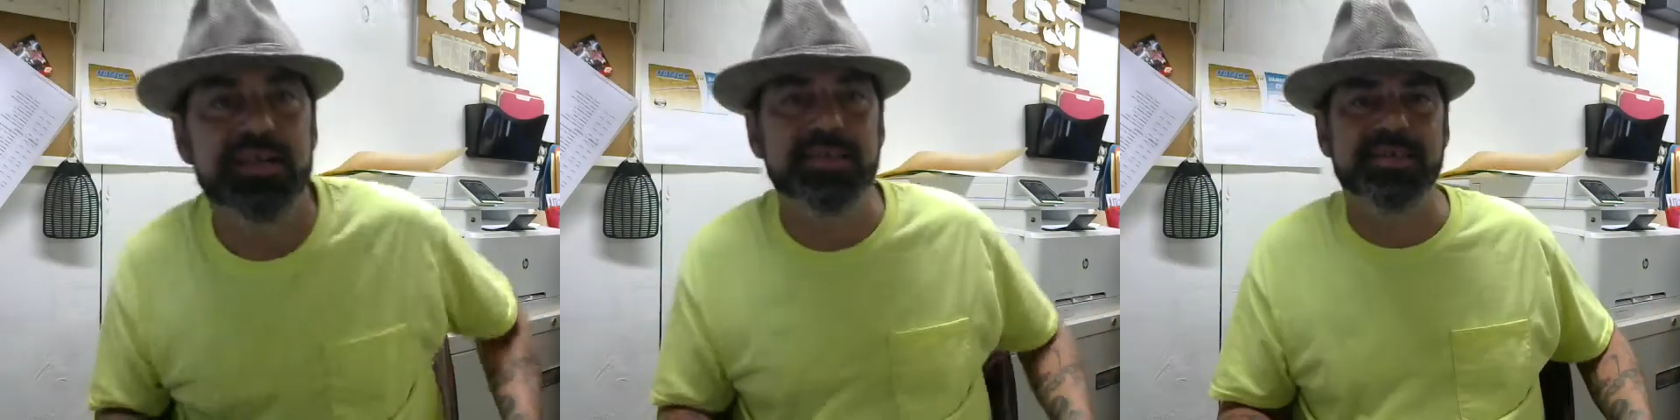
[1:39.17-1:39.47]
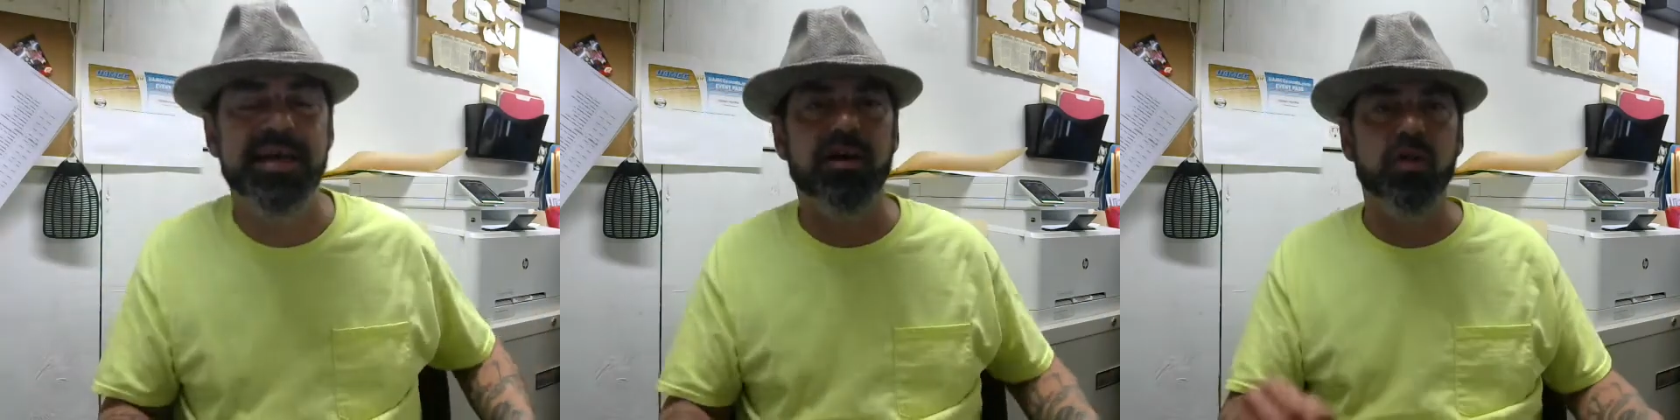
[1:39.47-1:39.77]

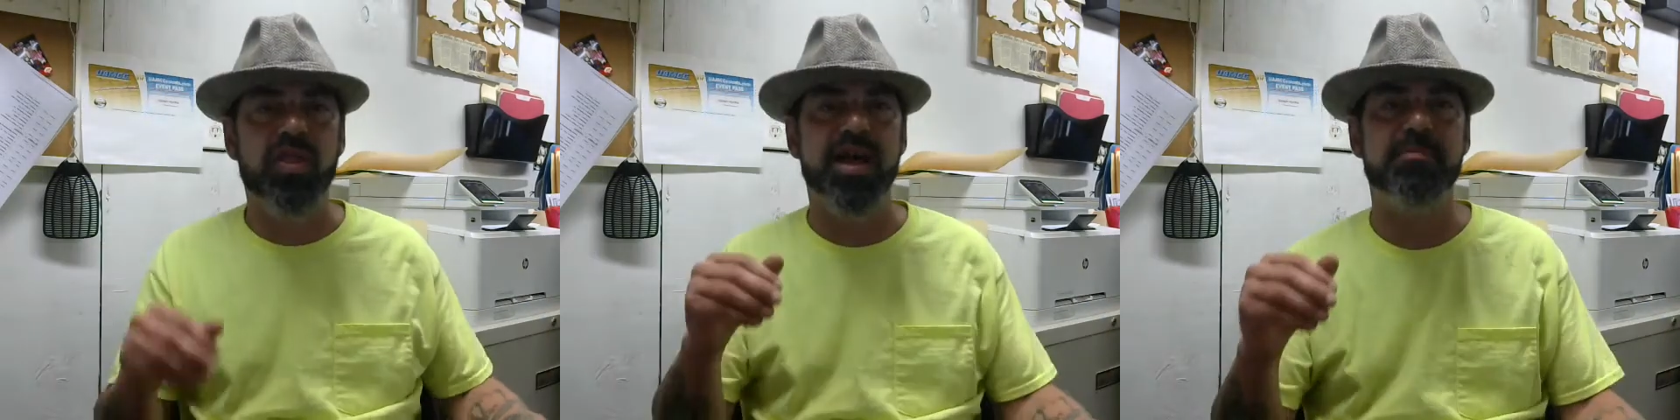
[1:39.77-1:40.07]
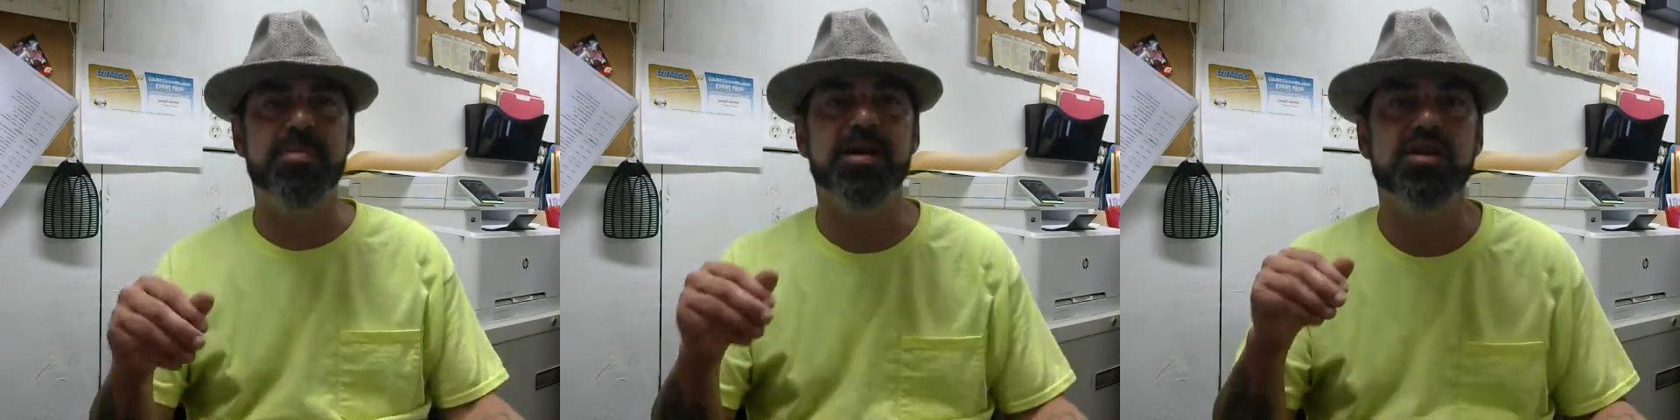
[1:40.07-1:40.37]
Sell
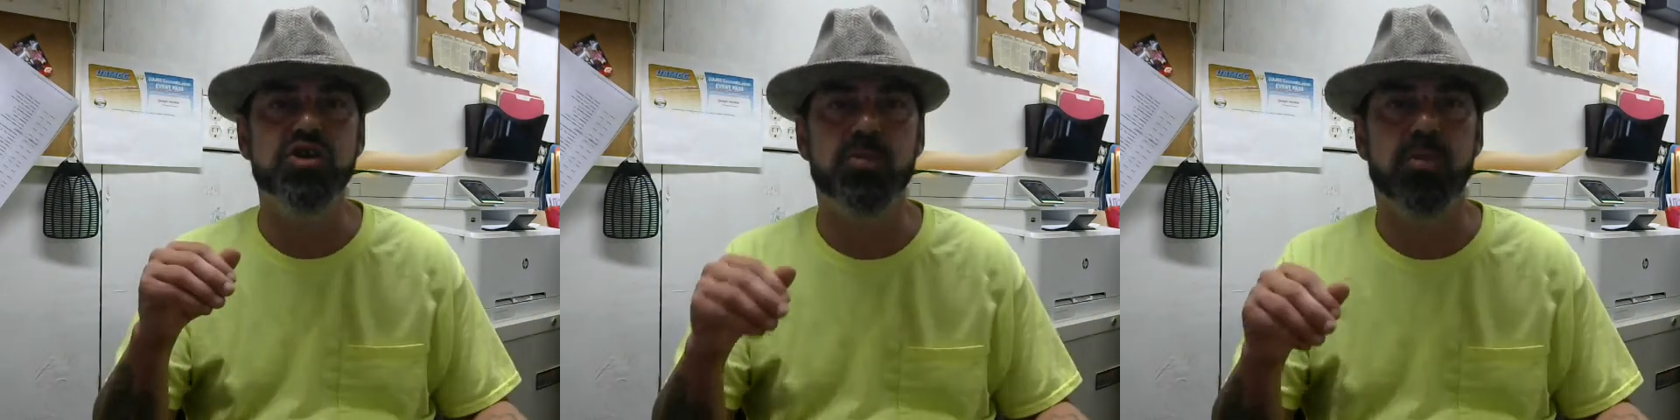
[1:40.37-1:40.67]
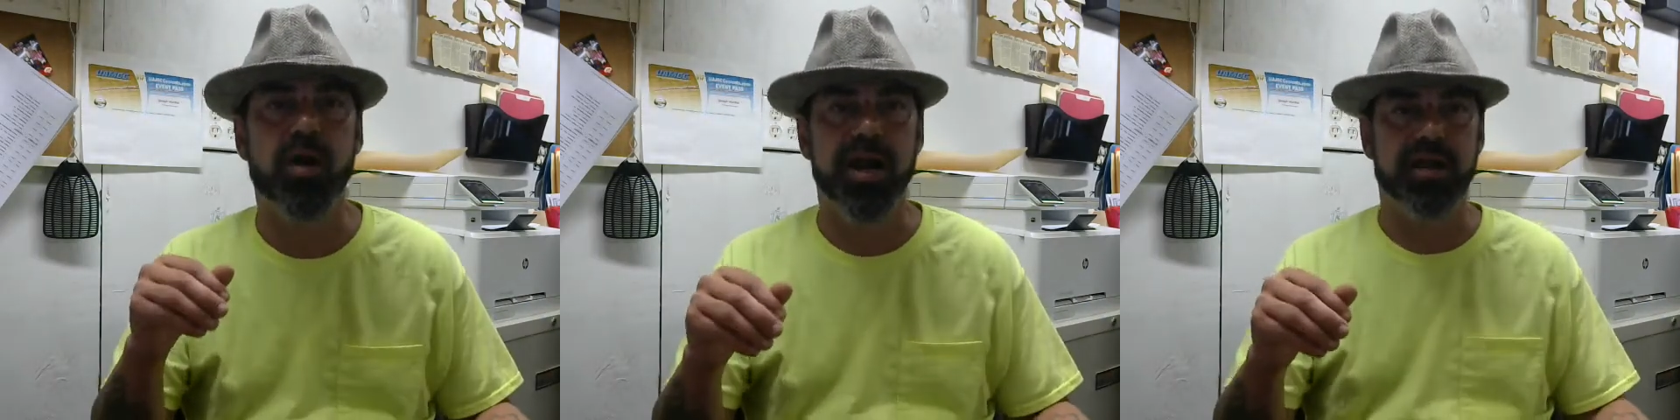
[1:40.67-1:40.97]
them your
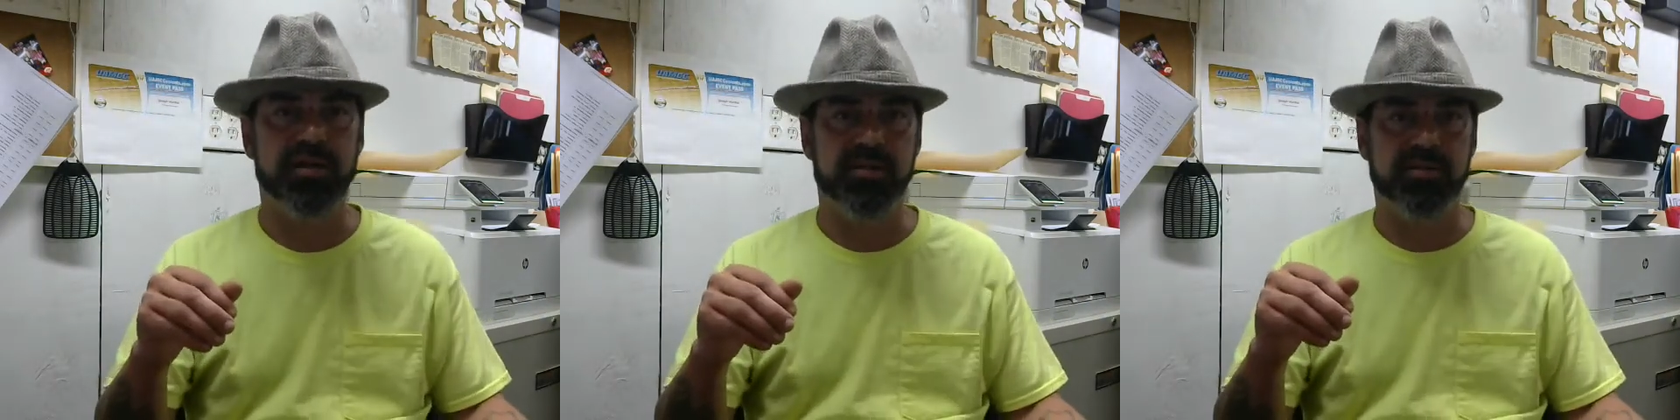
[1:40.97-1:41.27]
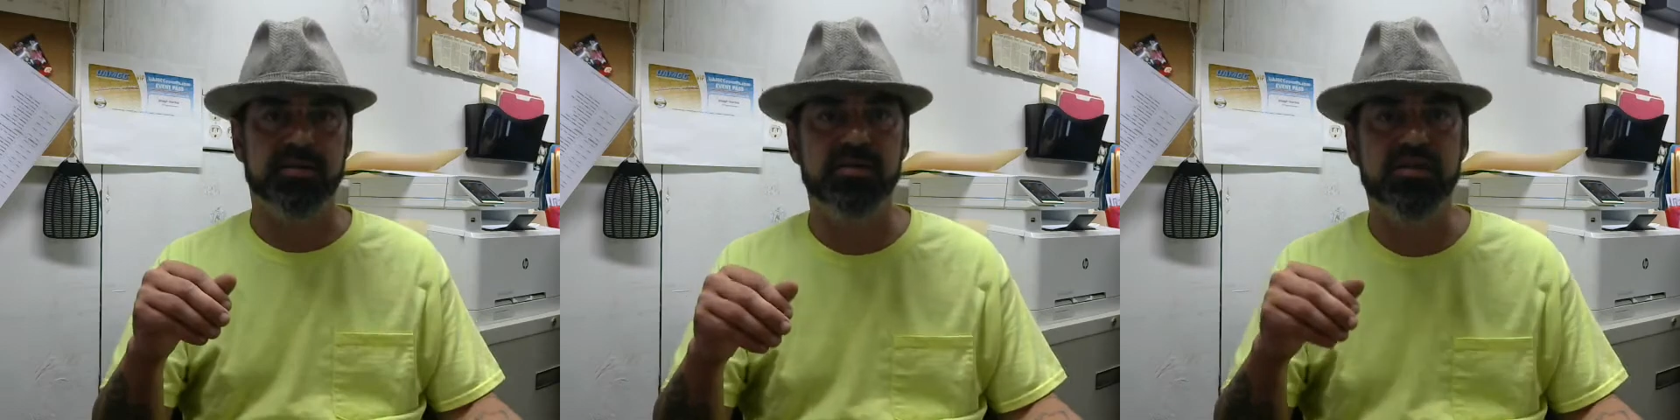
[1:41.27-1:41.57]
brand,
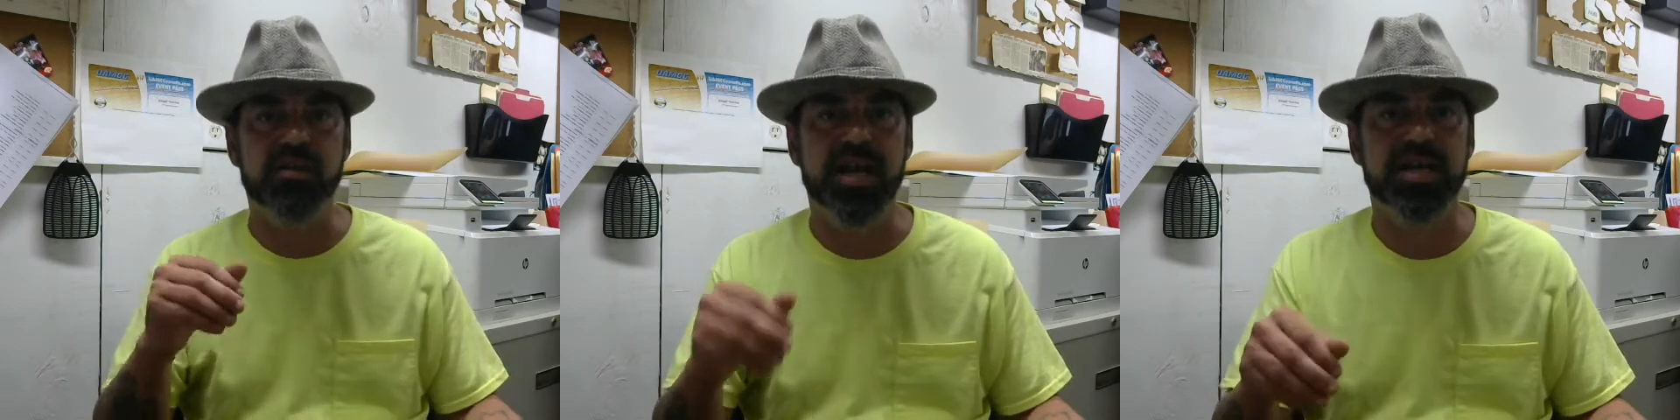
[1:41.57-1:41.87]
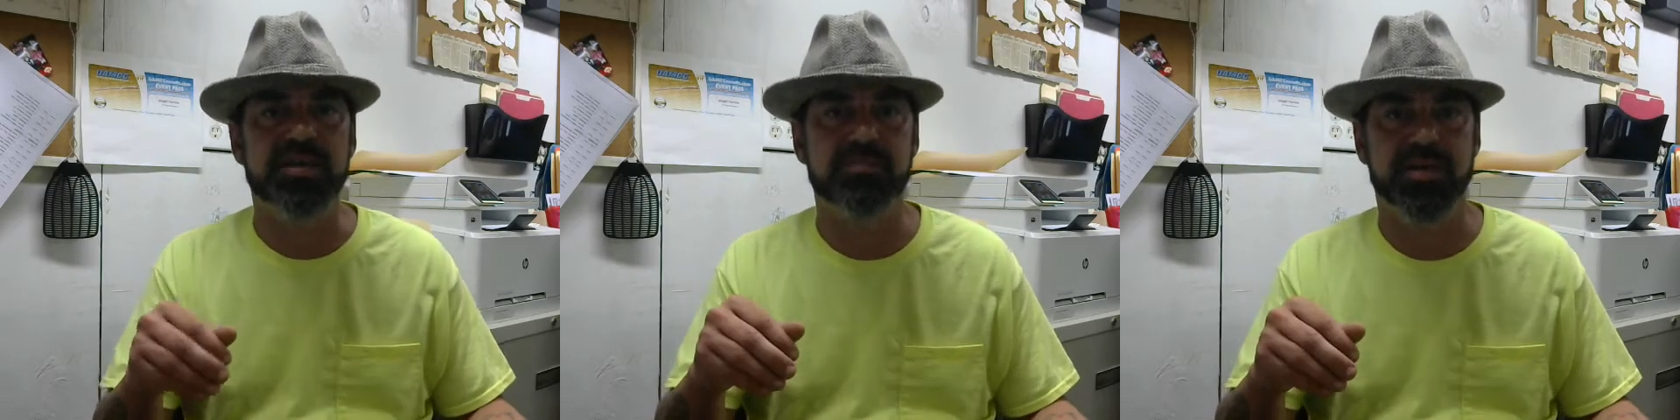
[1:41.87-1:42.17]
your
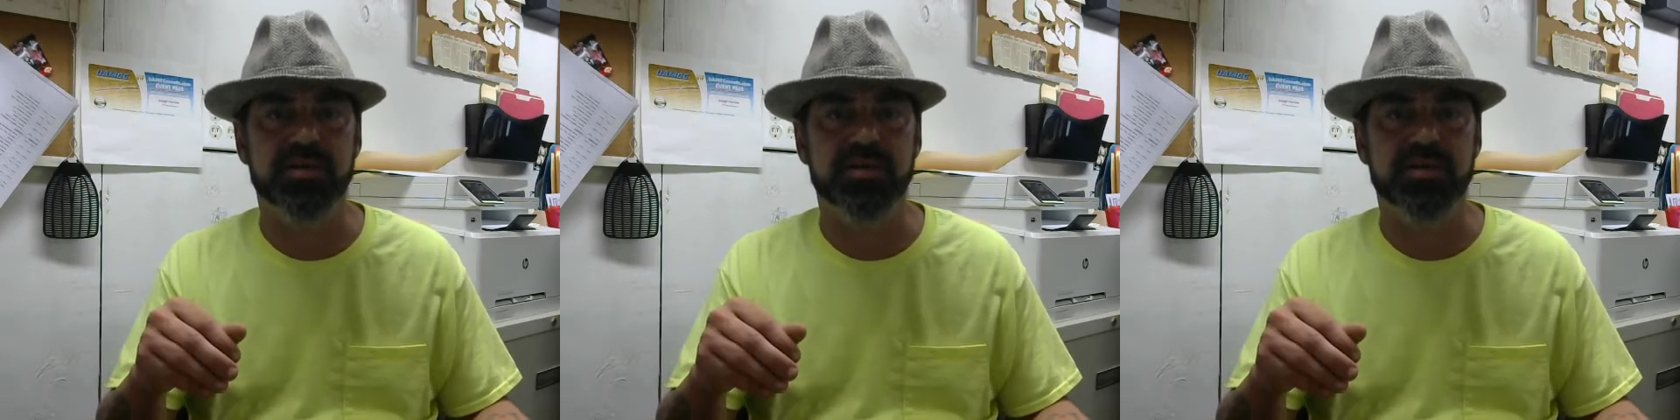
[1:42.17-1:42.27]
name.